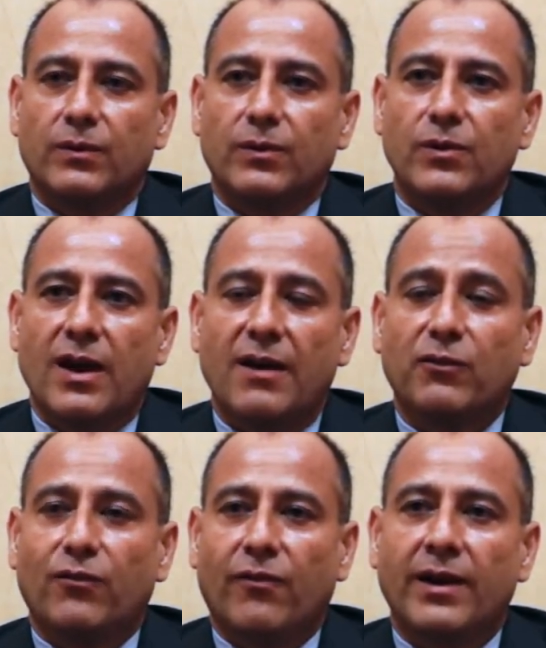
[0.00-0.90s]
you have
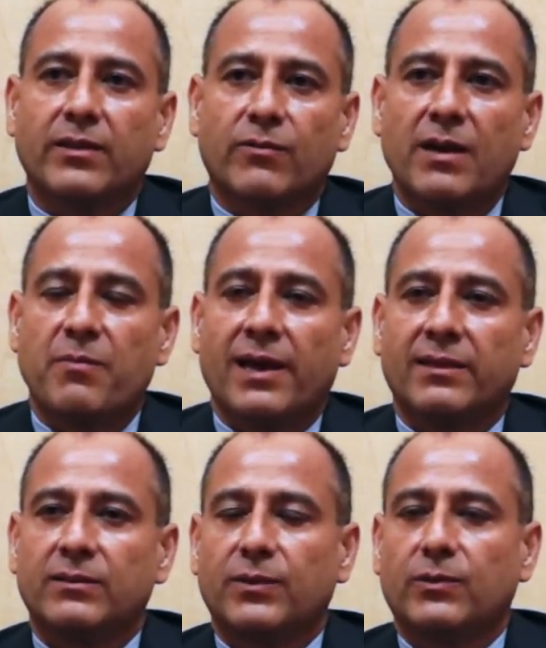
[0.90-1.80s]
to find the right
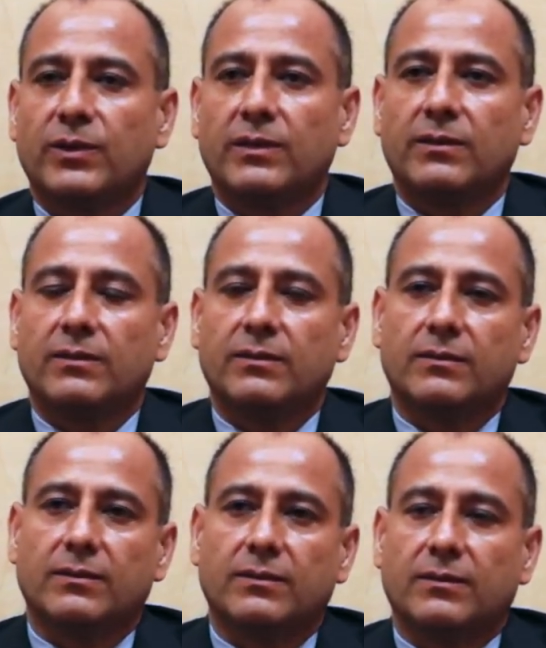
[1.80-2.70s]
balance between
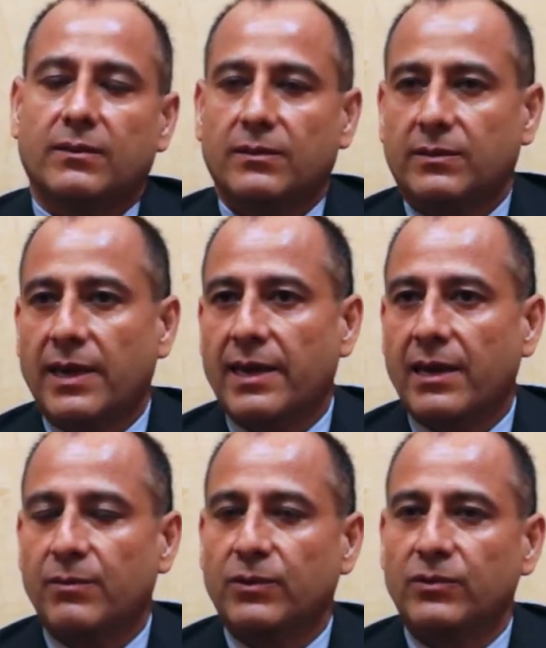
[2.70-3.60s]
the stay
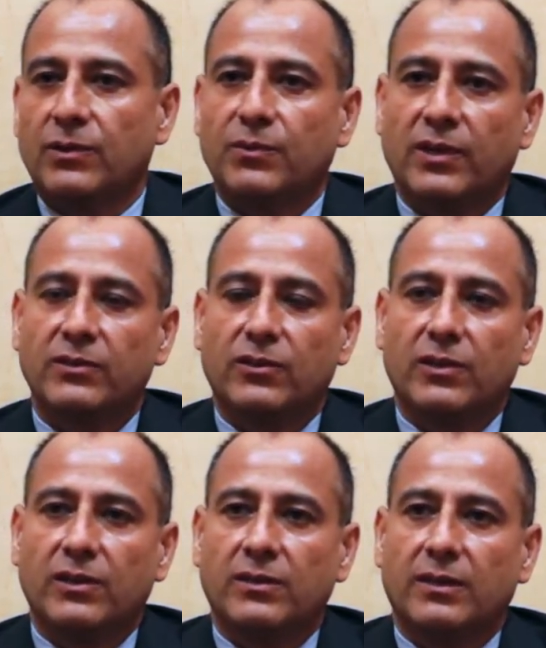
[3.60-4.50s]
cables, the
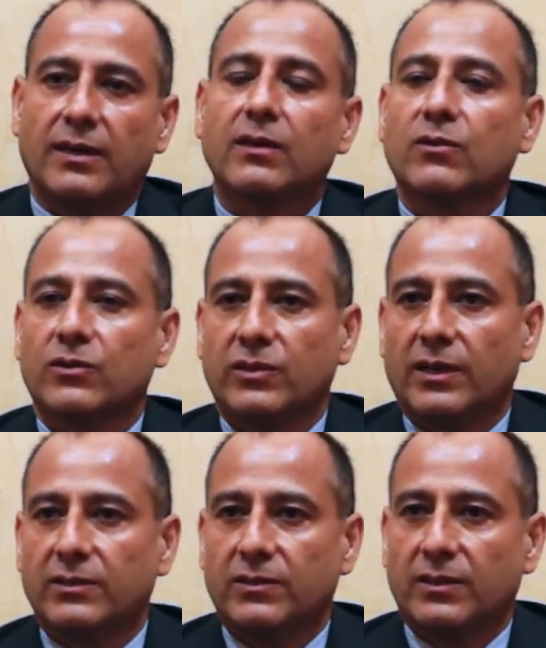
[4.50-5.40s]
post-tensioning, and the cross
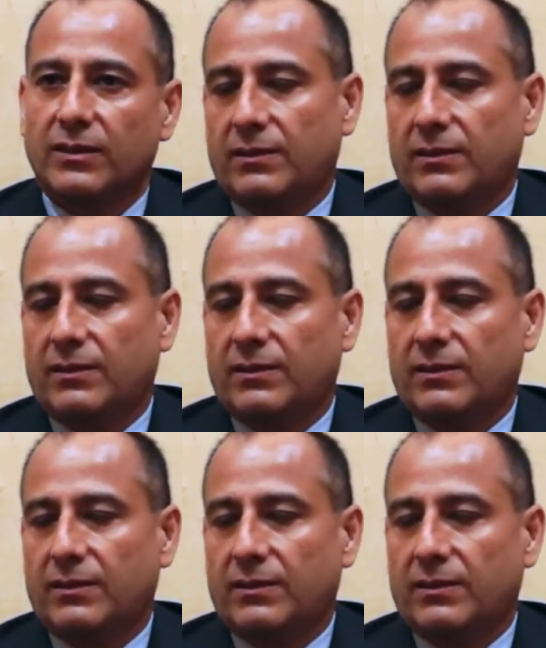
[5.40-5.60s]
section.